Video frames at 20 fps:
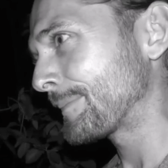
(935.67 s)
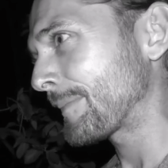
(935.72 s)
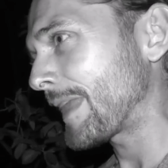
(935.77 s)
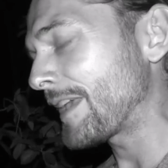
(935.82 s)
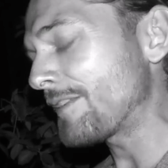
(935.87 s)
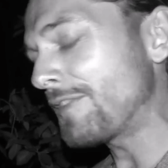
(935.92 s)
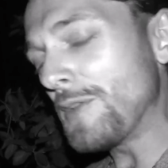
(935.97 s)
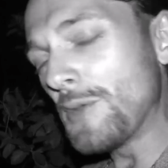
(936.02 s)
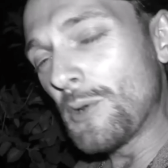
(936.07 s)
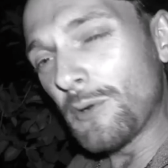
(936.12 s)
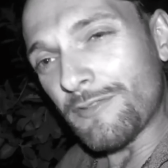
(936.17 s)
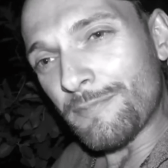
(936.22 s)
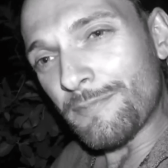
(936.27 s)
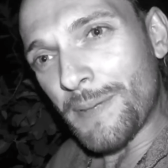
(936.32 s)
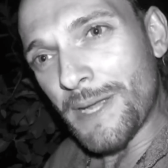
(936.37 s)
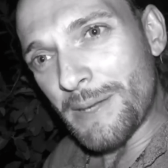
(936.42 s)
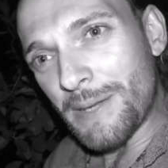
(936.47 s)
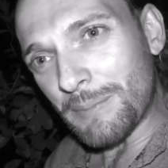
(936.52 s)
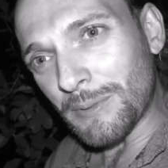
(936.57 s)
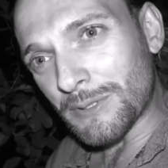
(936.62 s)
If enough
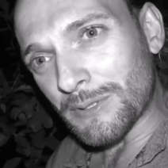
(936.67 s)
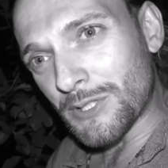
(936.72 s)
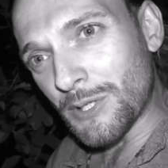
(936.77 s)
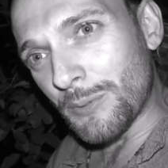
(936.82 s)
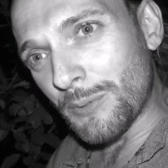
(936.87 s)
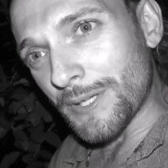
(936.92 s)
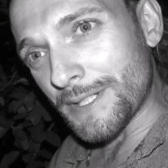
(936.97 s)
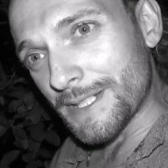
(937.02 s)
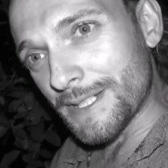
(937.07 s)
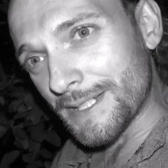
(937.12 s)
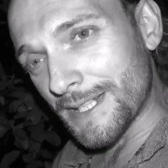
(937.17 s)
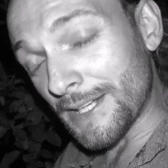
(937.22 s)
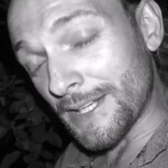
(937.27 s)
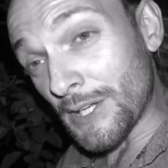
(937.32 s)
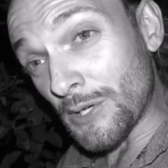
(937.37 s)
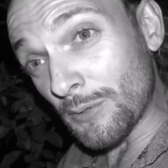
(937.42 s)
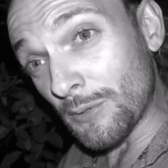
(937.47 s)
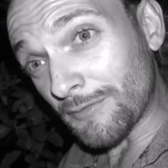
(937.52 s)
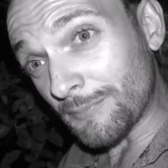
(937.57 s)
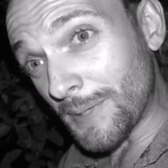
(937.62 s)
people do it, and
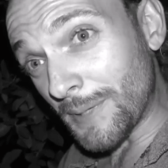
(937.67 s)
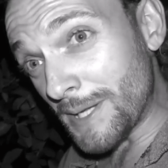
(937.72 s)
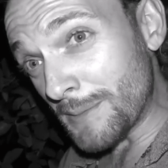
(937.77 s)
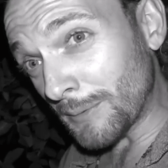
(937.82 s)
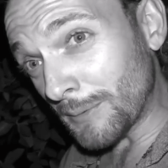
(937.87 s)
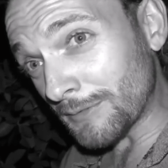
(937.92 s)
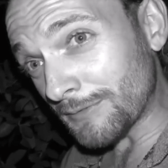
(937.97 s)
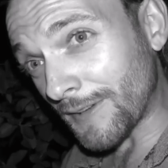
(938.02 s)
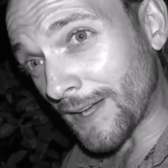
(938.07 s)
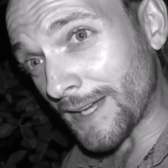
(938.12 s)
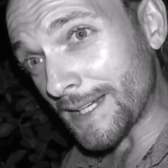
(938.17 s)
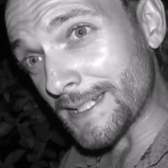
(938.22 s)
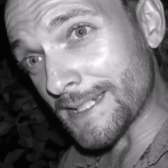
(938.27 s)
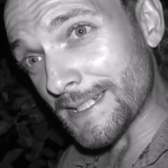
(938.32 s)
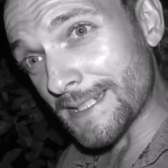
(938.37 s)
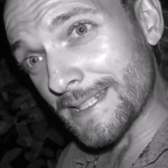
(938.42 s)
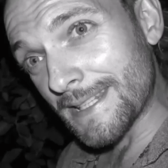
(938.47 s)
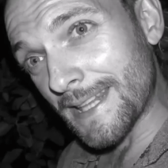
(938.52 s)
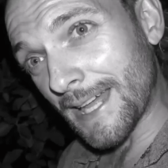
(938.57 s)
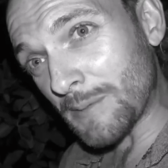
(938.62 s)
enough people find
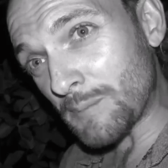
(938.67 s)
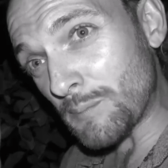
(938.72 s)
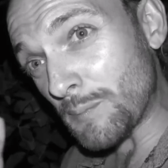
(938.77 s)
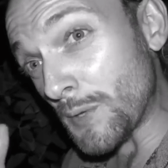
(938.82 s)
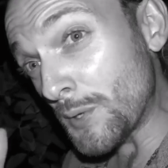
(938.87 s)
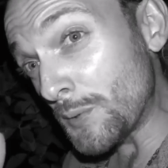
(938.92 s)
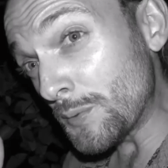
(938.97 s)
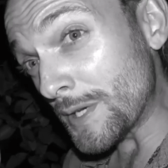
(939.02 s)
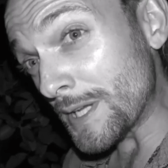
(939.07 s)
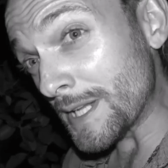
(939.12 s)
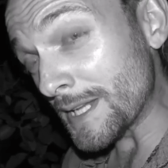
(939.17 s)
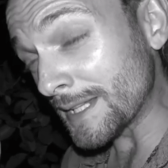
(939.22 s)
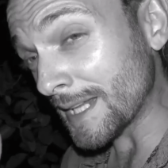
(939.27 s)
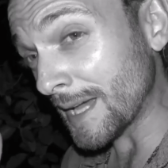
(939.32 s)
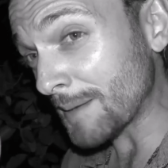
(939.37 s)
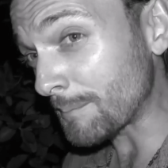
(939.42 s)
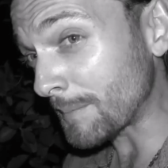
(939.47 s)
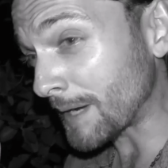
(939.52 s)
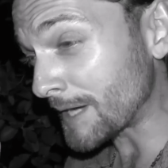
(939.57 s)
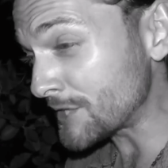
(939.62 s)
that beauty and
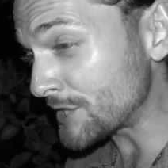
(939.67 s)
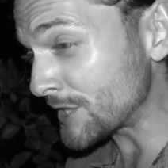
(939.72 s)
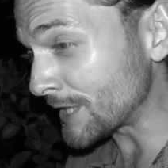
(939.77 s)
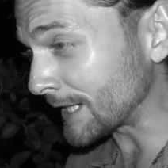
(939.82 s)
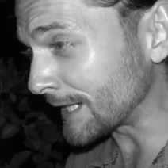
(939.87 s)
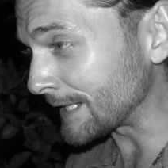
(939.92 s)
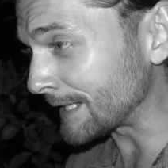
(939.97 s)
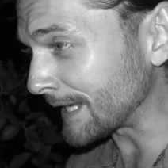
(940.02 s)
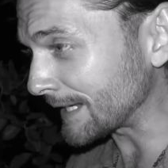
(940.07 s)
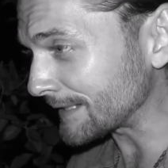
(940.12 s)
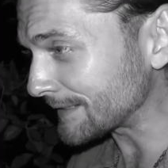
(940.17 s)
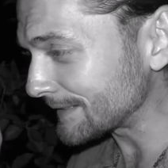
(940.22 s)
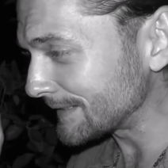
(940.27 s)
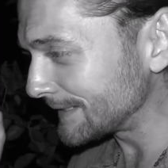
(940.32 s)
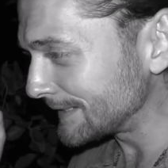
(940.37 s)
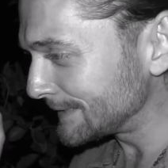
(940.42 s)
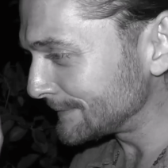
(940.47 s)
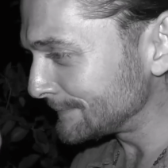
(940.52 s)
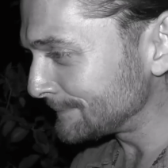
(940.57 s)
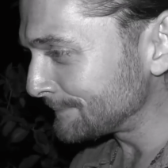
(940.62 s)
that magic and that
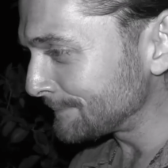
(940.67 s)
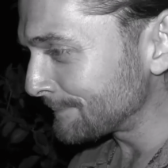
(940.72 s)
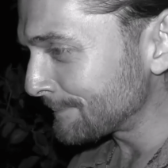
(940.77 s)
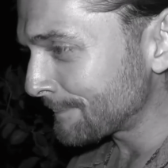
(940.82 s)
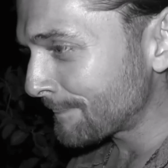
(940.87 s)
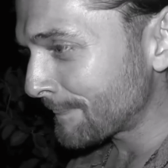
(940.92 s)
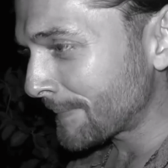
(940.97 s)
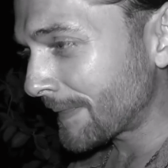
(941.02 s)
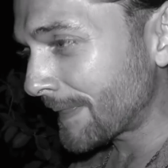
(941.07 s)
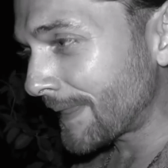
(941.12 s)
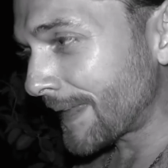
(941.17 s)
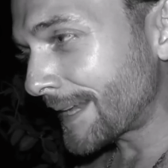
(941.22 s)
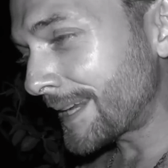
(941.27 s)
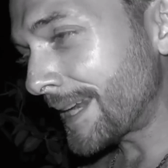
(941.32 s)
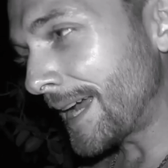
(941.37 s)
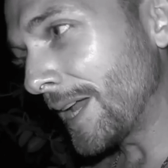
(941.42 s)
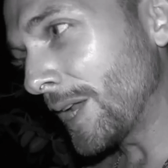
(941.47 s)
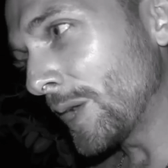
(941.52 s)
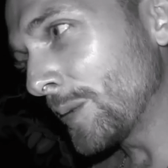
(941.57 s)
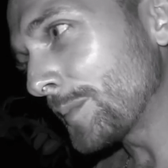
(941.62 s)

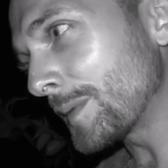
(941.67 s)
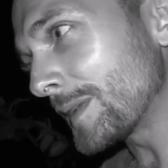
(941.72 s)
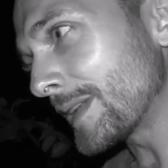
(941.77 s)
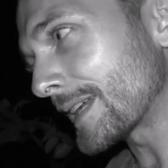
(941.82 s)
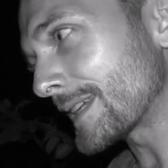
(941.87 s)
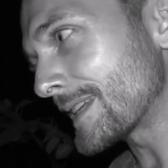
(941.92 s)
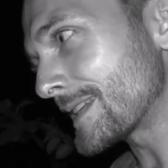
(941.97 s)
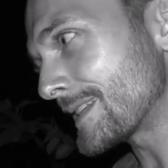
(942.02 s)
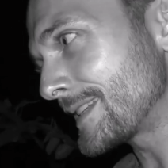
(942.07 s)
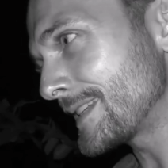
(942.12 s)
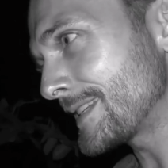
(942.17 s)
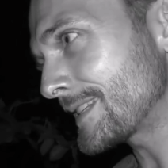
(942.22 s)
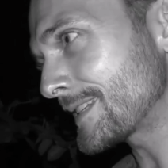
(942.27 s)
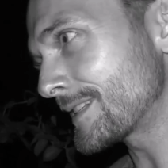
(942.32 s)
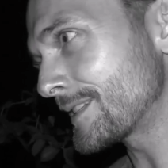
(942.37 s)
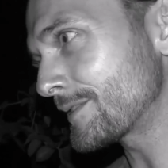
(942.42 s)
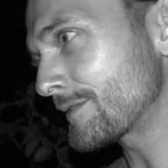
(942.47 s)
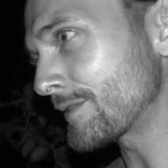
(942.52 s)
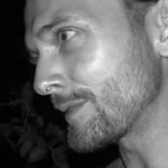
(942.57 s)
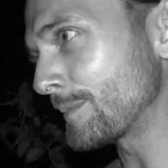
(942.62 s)
help and that
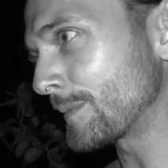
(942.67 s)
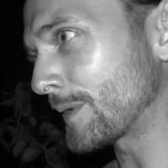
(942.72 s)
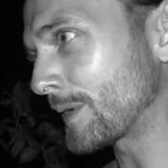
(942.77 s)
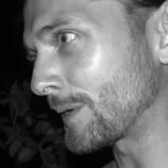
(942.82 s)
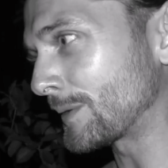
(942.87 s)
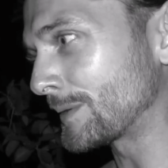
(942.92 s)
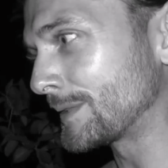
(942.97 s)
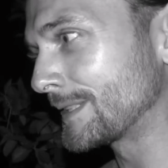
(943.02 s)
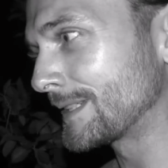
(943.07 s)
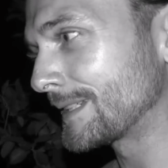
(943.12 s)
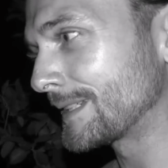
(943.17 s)
assistance from God,